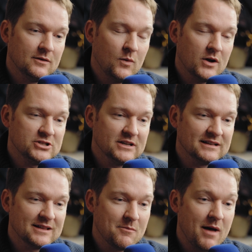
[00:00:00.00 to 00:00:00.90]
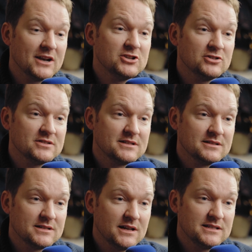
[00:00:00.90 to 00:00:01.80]
watching the manager's
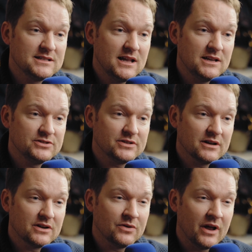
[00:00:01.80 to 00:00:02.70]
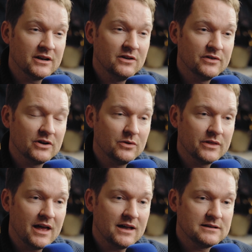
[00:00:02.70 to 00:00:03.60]
side stage and going, I'd love a go
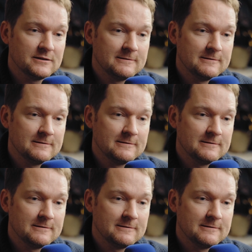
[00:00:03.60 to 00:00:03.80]
at that.